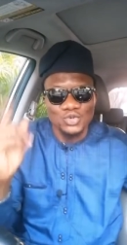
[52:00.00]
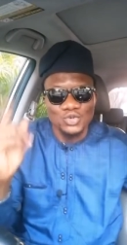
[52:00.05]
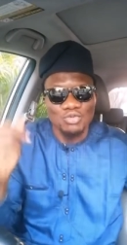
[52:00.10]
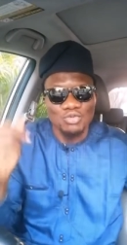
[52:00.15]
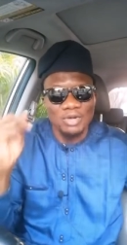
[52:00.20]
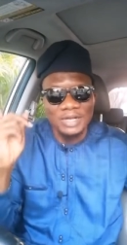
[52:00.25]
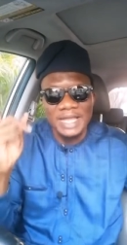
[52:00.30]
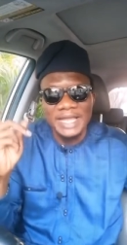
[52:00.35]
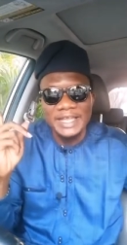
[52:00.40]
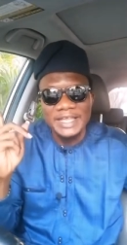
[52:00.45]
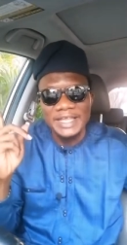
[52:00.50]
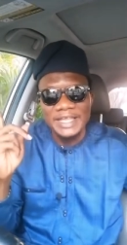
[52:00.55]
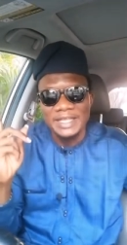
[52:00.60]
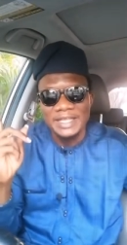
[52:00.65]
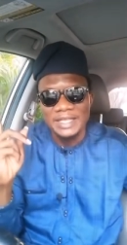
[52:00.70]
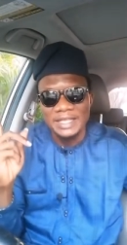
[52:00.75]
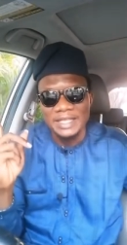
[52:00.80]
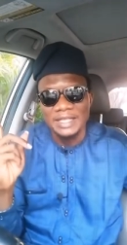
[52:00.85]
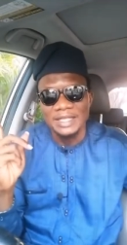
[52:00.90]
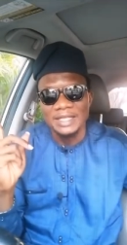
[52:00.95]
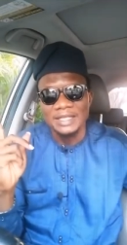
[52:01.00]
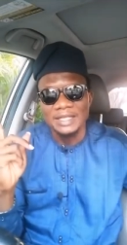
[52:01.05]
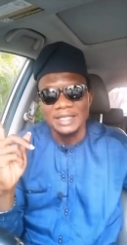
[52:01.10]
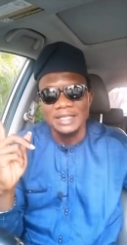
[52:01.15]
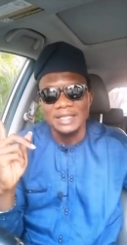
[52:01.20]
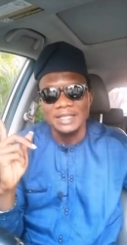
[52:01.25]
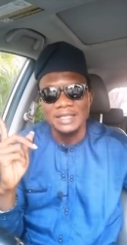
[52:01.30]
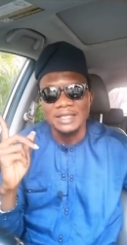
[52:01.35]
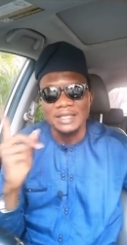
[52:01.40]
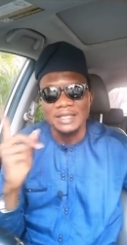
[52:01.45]
Olale.
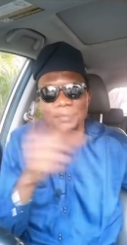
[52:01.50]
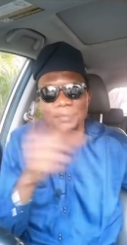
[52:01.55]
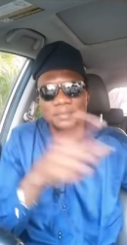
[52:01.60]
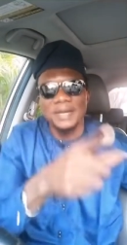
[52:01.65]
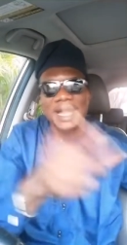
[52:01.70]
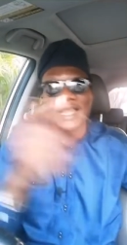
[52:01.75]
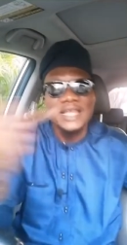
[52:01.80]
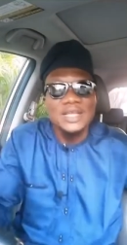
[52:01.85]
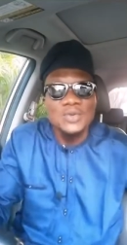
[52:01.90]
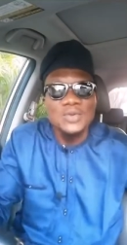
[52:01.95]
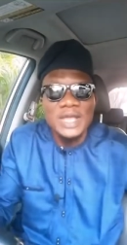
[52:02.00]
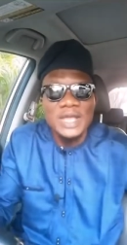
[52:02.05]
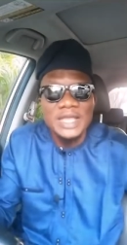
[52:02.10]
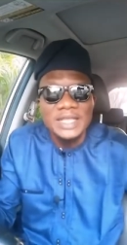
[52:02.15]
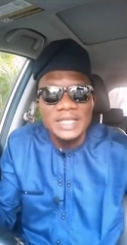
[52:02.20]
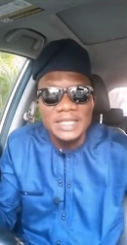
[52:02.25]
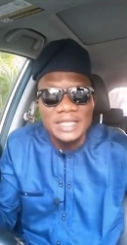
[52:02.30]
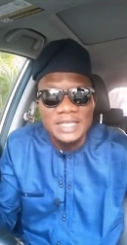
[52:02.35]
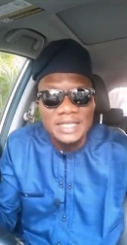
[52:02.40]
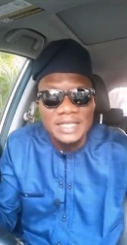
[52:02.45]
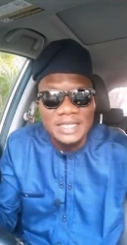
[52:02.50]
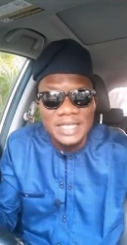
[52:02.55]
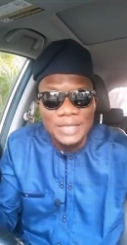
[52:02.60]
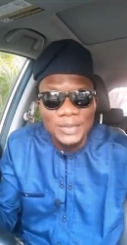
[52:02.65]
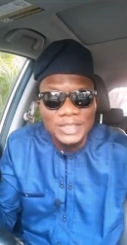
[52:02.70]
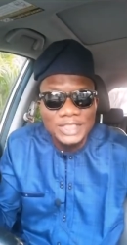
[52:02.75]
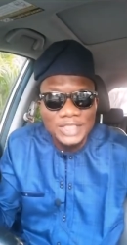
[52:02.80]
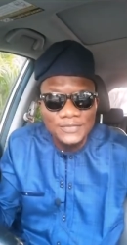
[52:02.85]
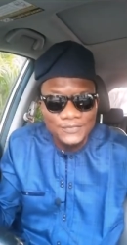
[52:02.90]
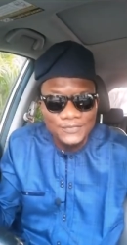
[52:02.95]
By the way, there
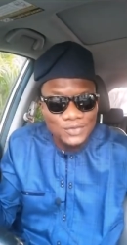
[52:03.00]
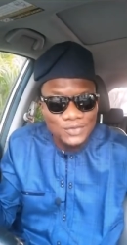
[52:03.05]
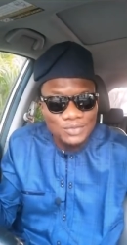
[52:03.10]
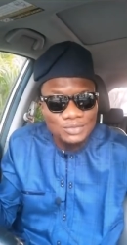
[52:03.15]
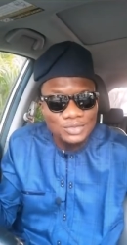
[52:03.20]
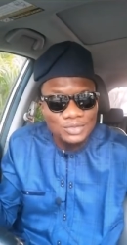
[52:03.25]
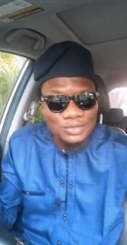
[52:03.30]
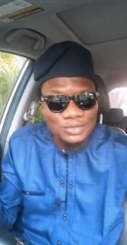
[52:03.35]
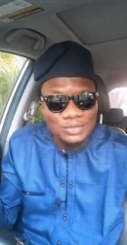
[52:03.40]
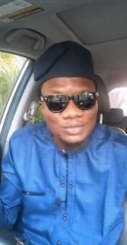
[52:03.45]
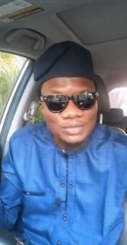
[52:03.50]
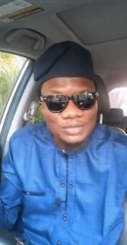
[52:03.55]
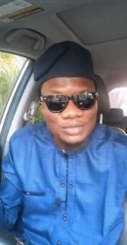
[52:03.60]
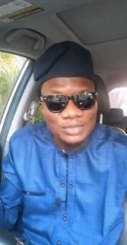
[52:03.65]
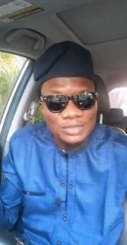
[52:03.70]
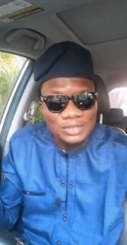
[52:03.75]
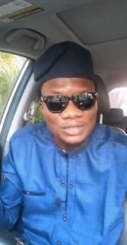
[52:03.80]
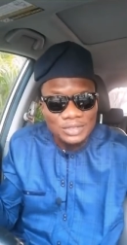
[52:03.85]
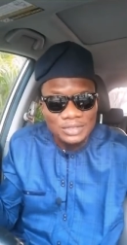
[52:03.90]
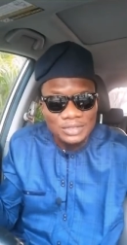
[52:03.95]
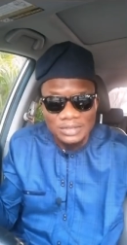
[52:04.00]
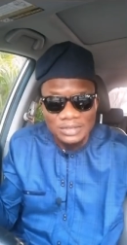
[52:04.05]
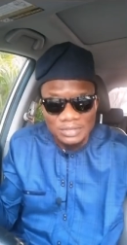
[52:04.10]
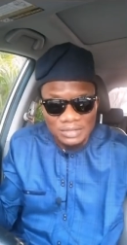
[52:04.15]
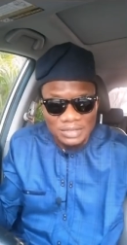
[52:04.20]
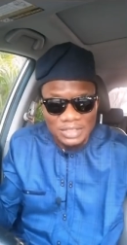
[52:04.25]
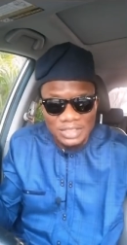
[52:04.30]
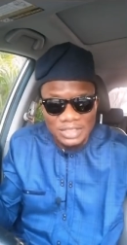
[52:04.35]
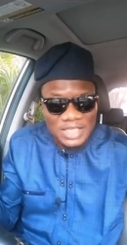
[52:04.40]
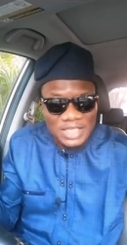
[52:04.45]
was a full moon.
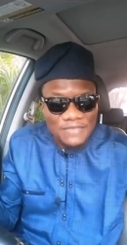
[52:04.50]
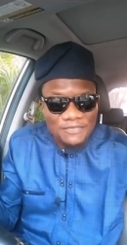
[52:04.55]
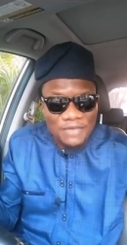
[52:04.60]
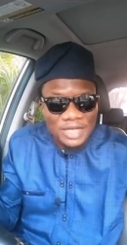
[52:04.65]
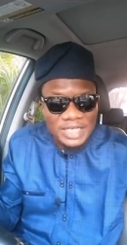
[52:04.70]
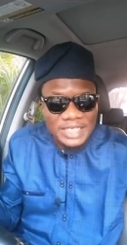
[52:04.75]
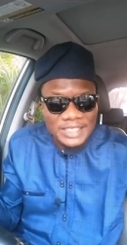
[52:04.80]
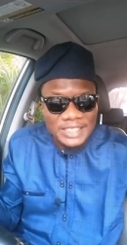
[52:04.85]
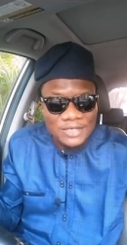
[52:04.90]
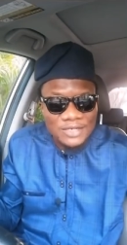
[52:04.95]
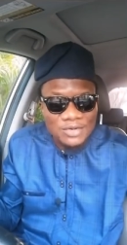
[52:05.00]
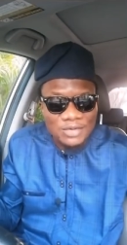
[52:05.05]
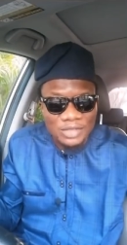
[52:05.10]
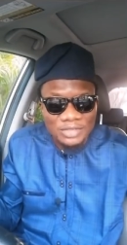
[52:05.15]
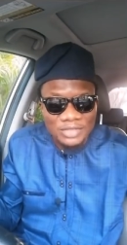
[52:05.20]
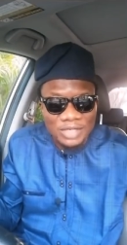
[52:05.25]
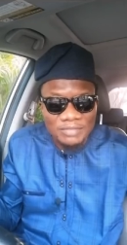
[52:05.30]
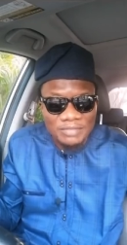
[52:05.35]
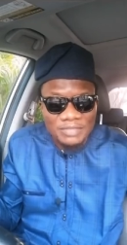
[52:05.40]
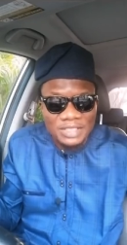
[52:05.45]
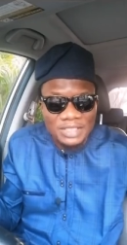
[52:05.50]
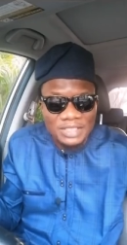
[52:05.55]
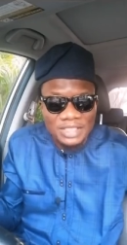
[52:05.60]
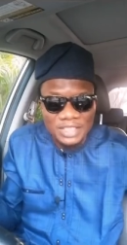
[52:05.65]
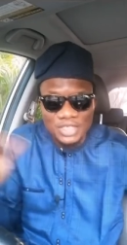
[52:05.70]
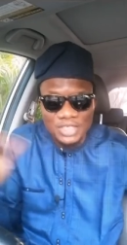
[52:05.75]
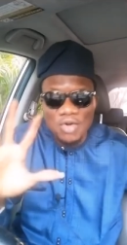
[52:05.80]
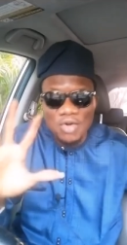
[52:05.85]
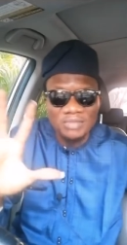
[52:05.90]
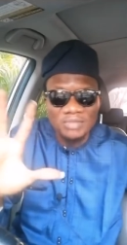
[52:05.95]
Is it 4 days ago or something? Did
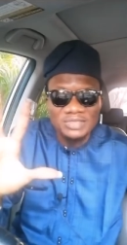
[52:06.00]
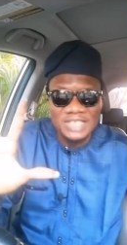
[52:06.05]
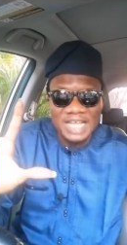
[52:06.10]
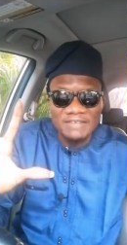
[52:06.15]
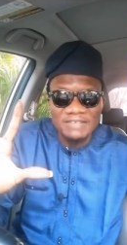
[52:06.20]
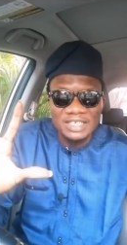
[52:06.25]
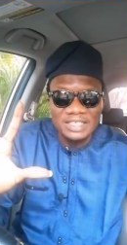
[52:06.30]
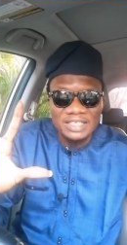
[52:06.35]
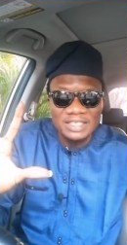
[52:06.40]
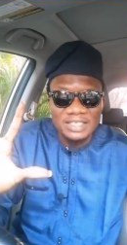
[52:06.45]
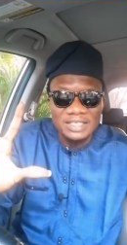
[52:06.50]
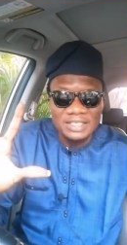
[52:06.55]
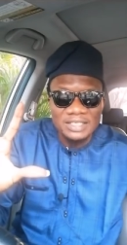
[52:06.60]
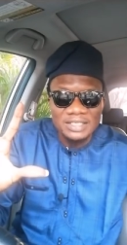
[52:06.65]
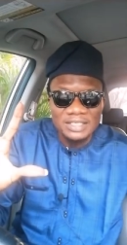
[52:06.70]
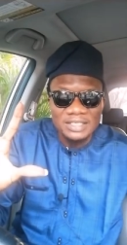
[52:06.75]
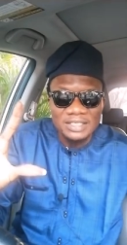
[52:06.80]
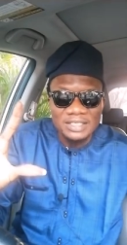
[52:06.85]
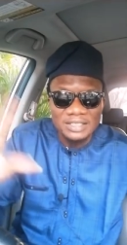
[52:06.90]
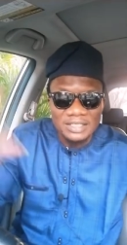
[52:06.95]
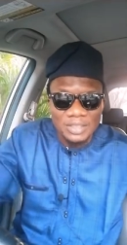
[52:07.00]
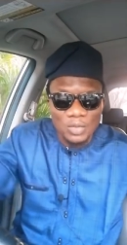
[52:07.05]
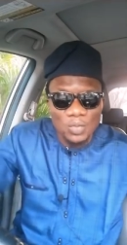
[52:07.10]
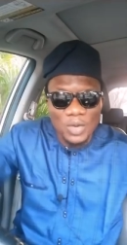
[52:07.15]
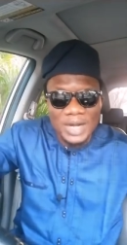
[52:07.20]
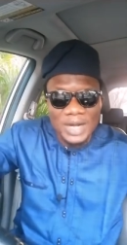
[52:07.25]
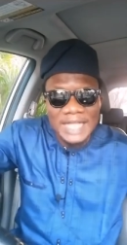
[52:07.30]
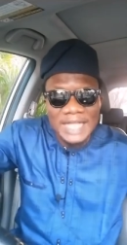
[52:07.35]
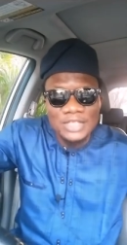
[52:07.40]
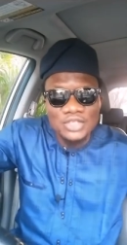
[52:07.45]
you observe it?
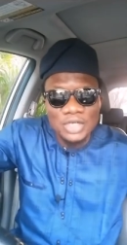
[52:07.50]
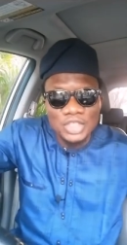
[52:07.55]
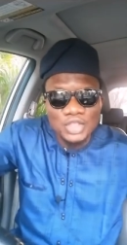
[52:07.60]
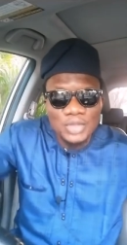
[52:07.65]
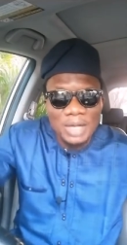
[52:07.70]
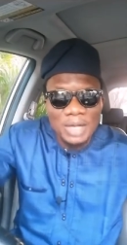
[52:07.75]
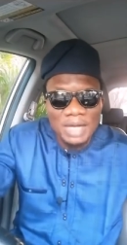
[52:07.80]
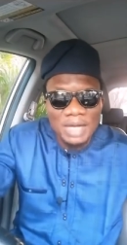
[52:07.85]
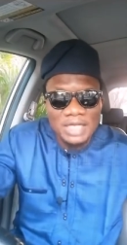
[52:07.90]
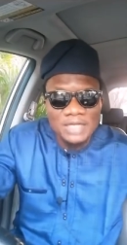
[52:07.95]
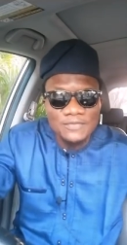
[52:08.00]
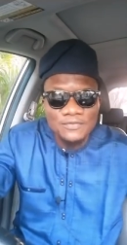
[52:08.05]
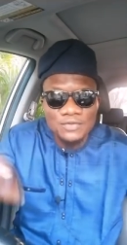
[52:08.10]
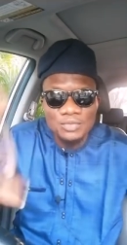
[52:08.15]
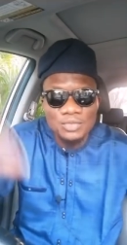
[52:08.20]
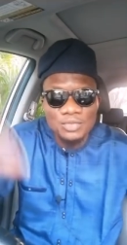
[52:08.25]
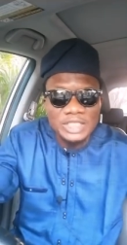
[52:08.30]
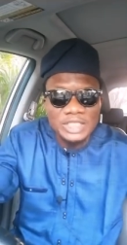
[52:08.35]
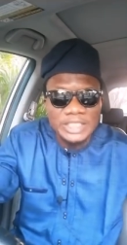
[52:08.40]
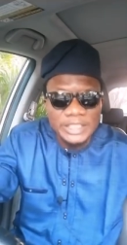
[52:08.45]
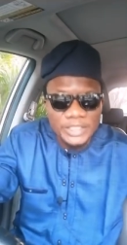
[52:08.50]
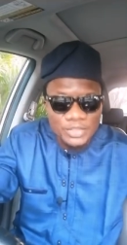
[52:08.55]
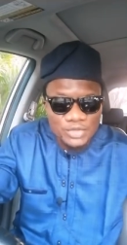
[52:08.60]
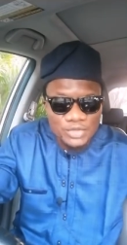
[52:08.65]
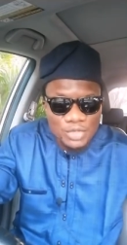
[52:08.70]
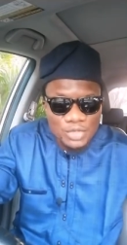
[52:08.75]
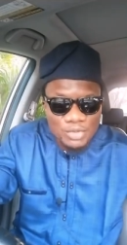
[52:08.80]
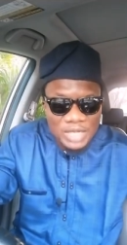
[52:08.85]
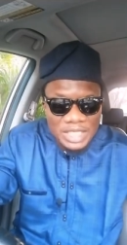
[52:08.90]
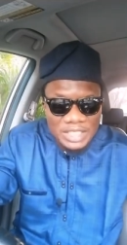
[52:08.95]
What I taught you about the full moon, did you
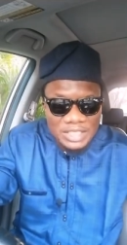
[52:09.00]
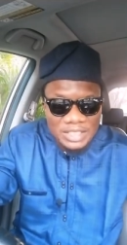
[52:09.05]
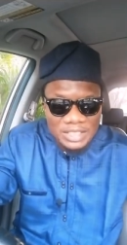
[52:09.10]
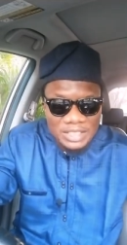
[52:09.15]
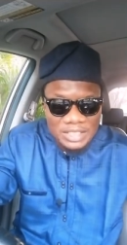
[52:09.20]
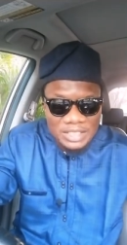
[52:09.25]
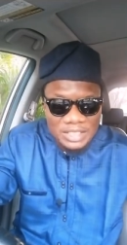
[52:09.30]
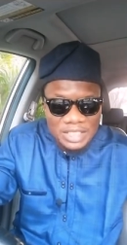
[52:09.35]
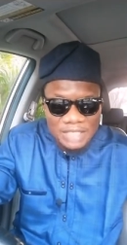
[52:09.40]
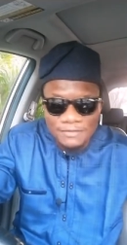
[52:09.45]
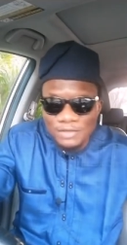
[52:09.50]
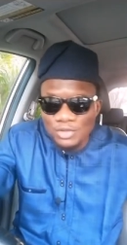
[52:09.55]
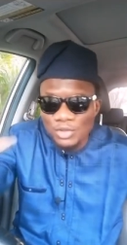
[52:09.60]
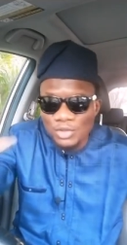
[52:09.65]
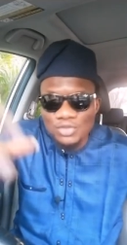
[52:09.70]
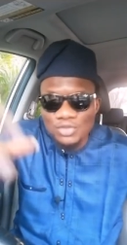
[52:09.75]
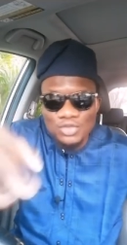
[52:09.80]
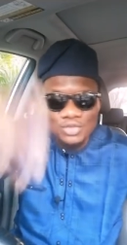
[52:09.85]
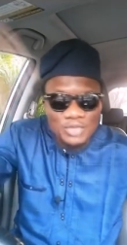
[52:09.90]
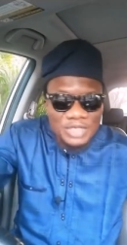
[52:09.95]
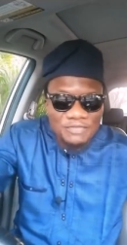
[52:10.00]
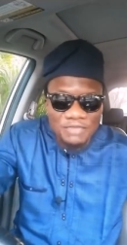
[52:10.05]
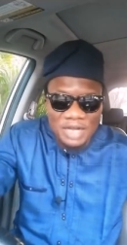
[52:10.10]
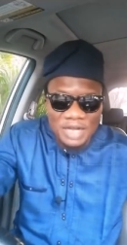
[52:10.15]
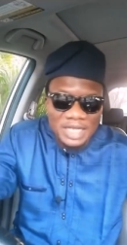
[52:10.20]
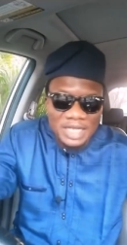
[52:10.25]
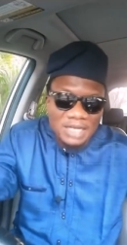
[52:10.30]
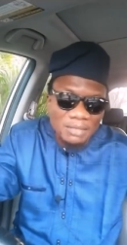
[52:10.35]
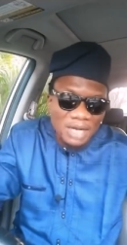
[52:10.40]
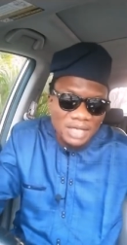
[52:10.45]
do it? If you don't do it, forget about